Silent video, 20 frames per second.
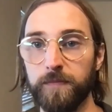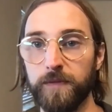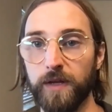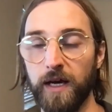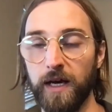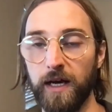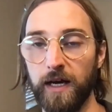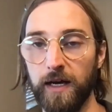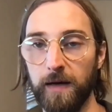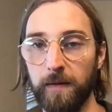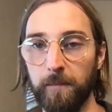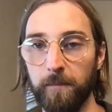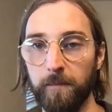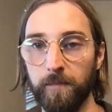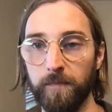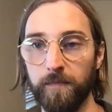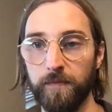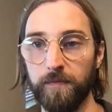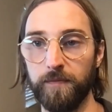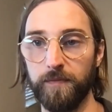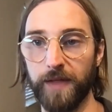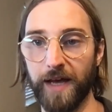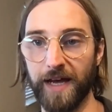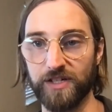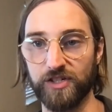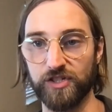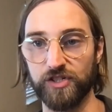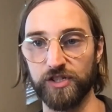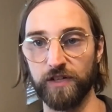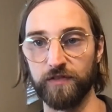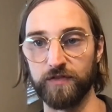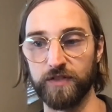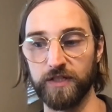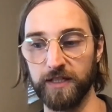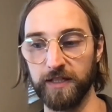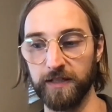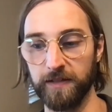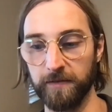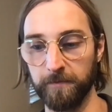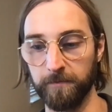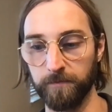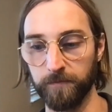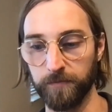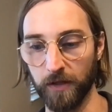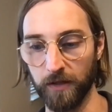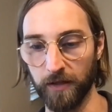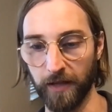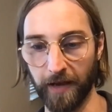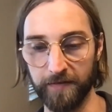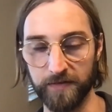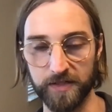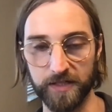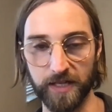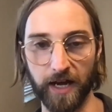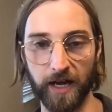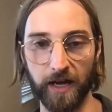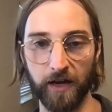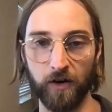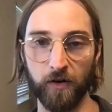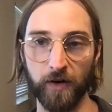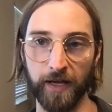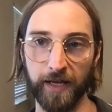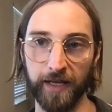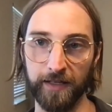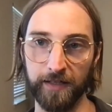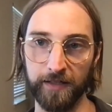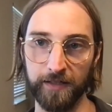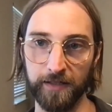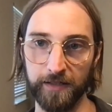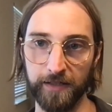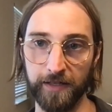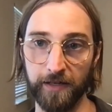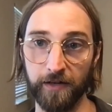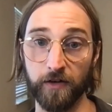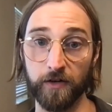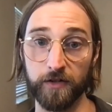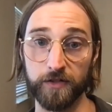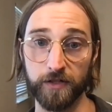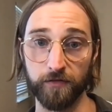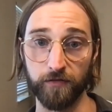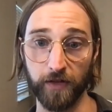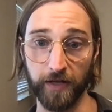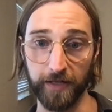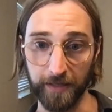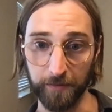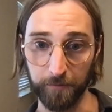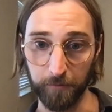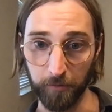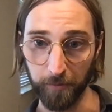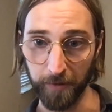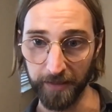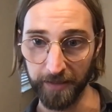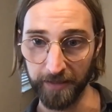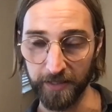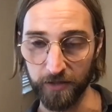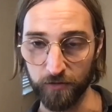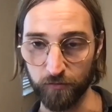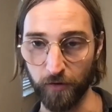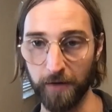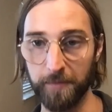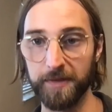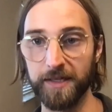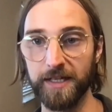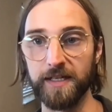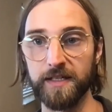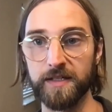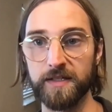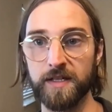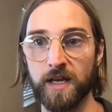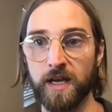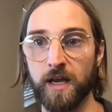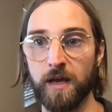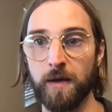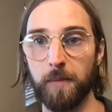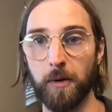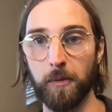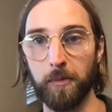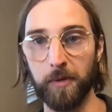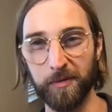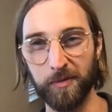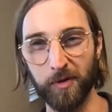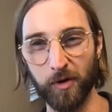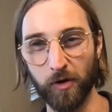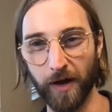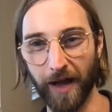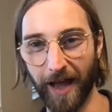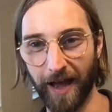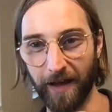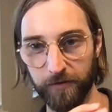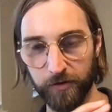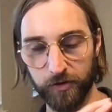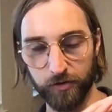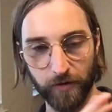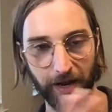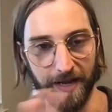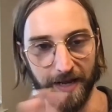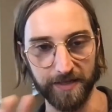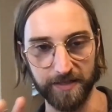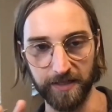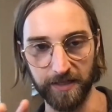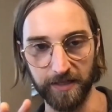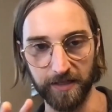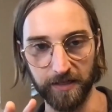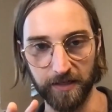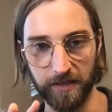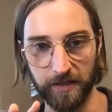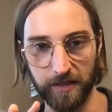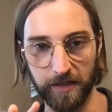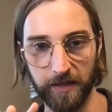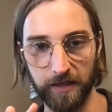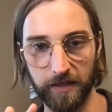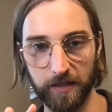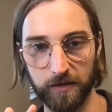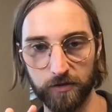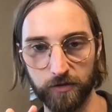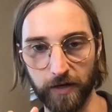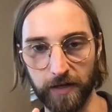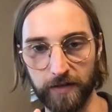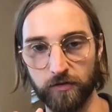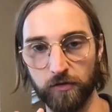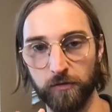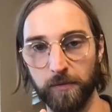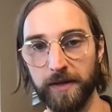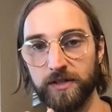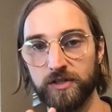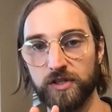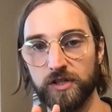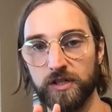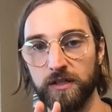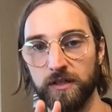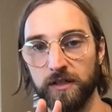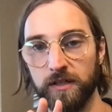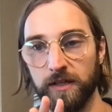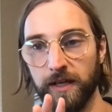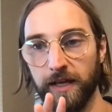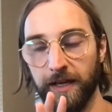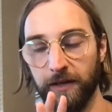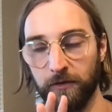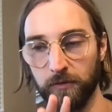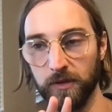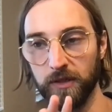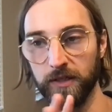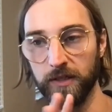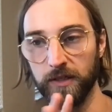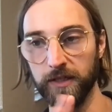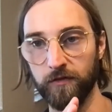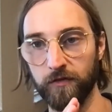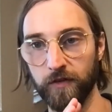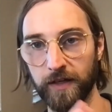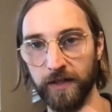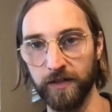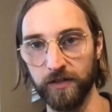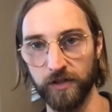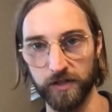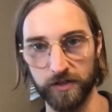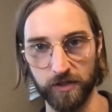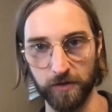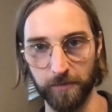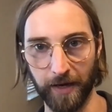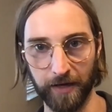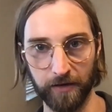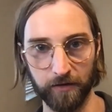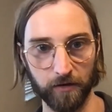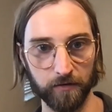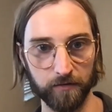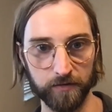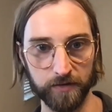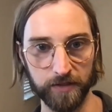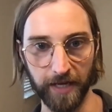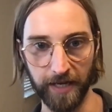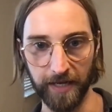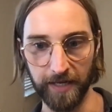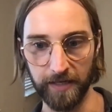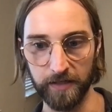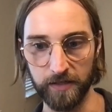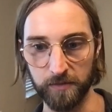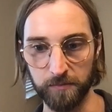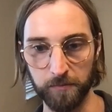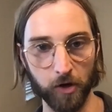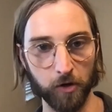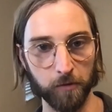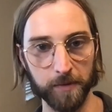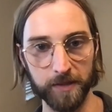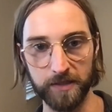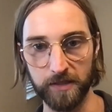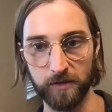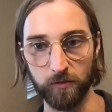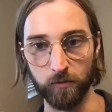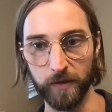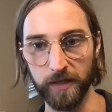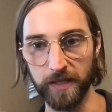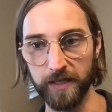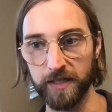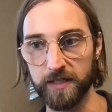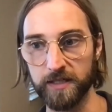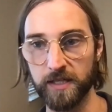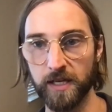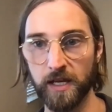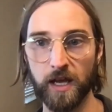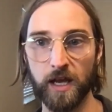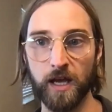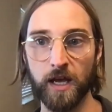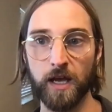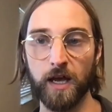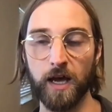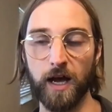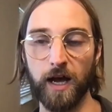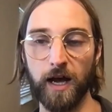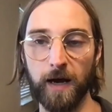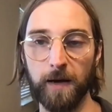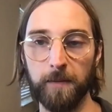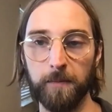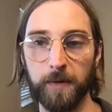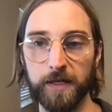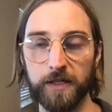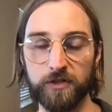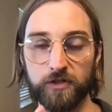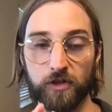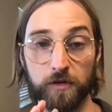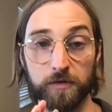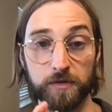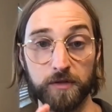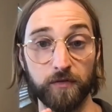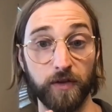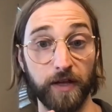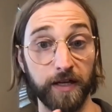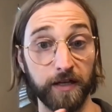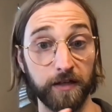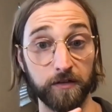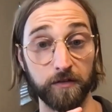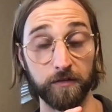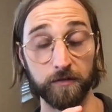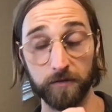that's shifting a lifestyle and years of like implementing these remedies. But people have drastic transformation and relief in just a matter of days, moments, and weeks. But in terms of like